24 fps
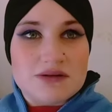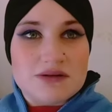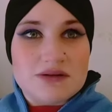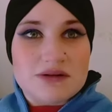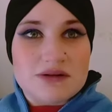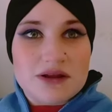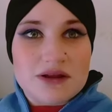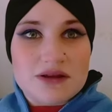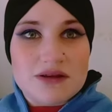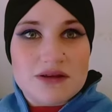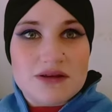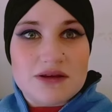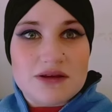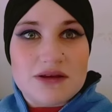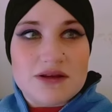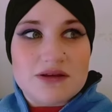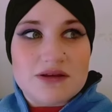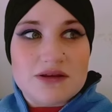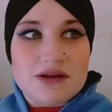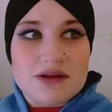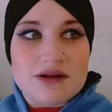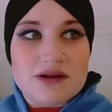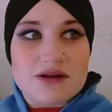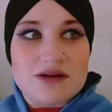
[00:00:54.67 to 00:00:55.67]
just
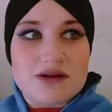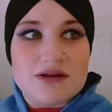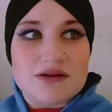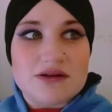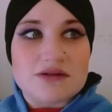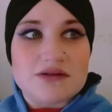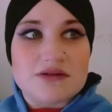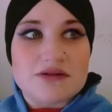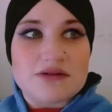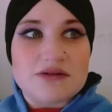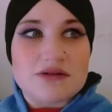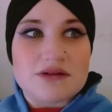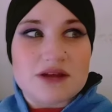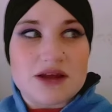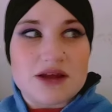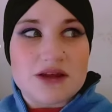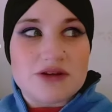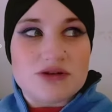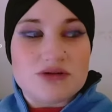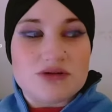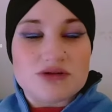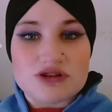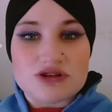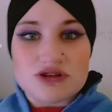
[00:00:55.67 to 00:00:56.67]
instead to say
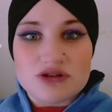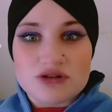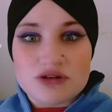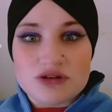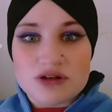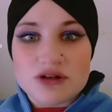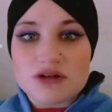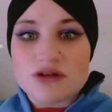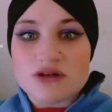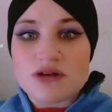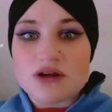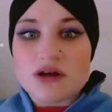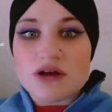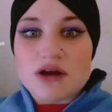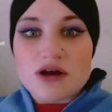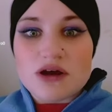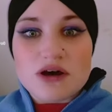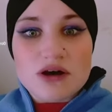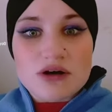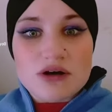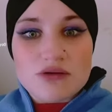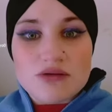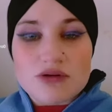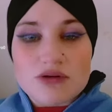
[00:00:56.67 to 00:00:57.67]
to a student
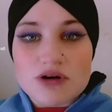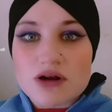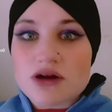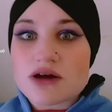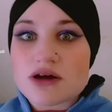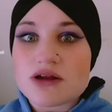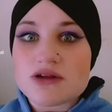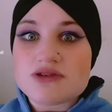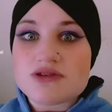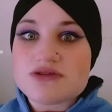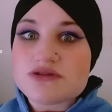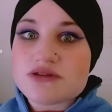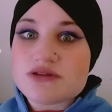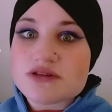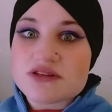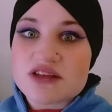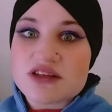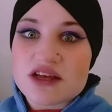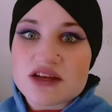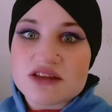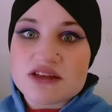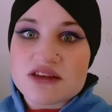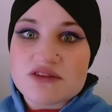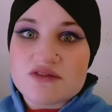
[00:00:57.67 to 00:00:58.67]
oh, we're not going to do this
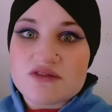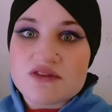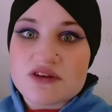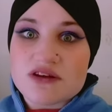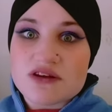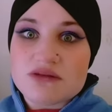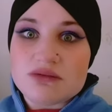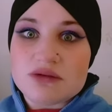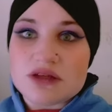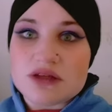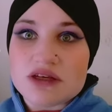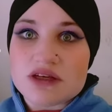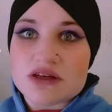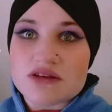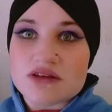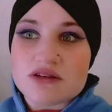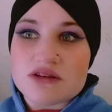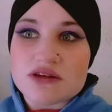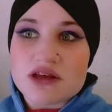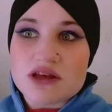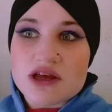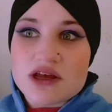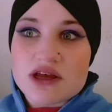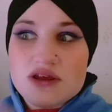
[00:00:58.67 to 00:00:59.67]
activity because
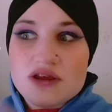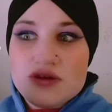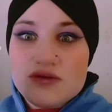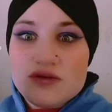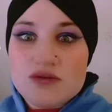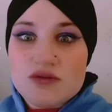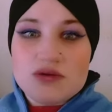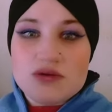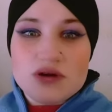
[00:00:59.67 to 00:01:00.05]
you,